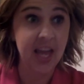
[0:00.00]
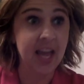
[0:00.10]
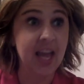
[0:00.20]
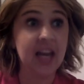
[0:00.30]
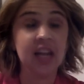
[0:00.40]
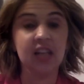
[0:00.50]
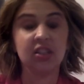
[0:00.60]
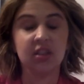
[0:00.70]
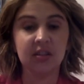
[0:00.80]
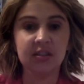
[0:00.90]
And it
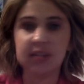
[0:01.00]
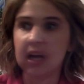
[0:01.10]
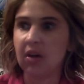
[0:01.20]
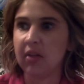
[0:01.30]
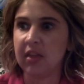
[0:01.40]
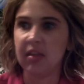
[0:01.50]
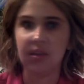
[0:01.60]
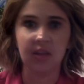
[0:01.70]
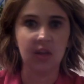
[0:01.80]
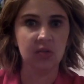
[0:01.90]
turns out they
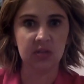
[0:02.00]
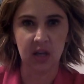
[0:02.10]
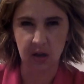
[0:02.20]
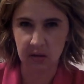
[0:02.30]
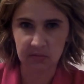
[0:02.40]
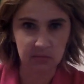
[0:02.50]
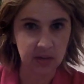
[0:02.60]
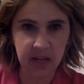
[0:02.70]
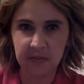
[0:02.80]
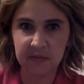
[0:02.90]
think they use like a
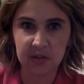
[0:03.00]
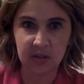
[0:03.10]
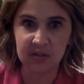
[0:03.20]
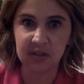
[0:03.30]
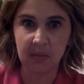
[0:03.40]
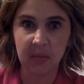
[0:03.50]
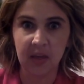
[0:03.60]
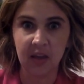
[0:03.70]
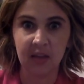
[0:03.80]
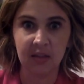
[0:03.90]
lift or
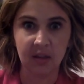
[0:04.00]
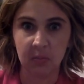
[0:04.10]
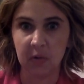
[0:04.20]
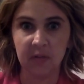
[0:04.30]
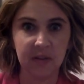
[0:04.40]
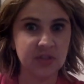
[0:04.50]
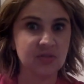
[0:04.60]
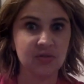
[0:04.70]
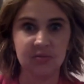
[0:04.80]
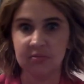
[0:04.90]
something, like
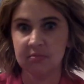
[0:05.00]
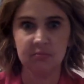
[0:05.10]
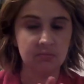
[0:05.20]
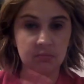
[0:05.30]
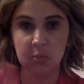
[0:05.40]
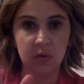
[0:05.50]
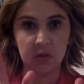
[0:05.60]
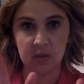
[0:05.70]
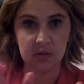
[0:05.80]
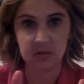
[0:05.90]
professional
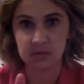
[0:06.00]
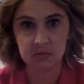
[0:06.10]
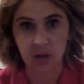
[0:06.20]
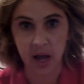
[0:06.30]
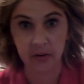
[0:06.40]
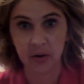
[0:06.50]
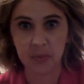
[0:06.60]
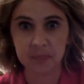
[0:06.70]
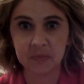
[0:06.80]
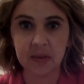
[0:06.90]
movers. I don't know.
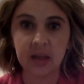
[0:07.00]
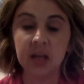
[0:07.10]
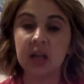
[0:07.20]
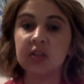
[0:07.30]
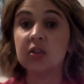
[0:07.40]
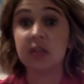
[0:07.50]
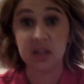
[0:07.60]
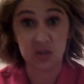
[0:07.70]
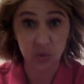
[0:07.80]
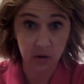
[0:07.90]

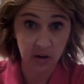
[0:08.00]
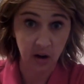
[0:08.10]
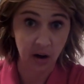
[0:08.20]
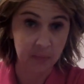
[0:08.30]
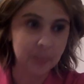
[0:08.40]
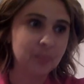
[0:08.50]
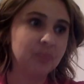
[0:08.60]
They stole our car.